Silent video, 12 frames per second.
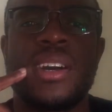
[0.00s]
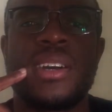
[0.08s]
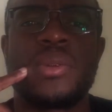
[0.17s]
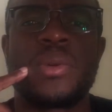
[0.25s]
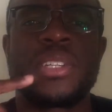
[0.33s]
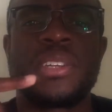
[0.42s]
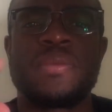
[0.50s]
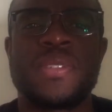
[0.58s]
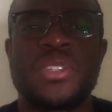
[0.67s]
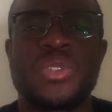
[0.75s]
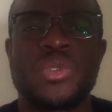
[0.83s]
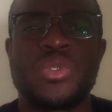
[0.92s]
what I've
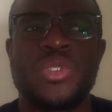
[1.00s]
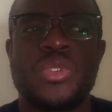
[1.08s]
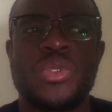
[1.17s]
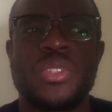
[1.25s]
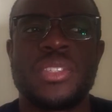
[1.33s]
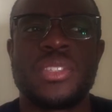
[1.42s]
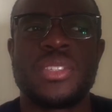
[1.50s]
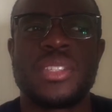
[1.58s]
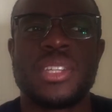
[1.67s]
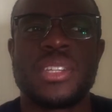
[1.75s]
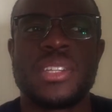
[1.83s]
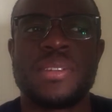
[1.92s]
introduced is
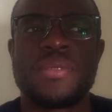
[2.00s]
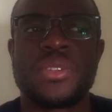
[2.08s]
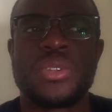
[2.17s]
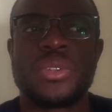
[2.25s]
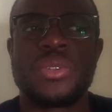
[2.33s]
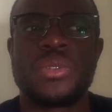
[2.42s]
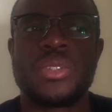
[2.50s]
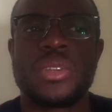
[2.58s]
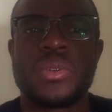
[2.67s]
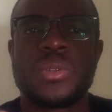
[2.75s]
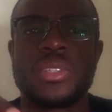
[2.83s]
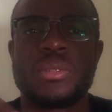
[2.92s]
that I've introduced the
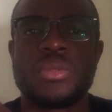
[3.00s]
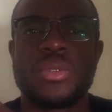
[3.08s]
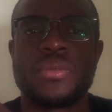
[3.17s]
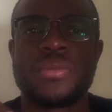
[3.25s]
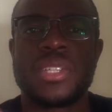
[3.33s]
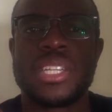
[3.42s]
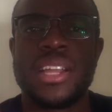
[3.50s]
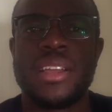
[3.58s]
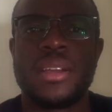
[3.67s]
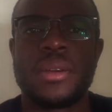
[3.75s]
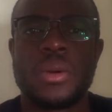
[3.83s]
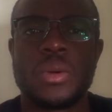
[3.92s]
concept of
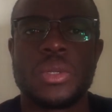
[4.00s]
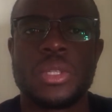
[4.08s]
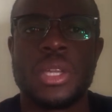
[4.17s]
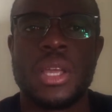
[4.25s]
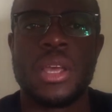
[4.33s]
triangles.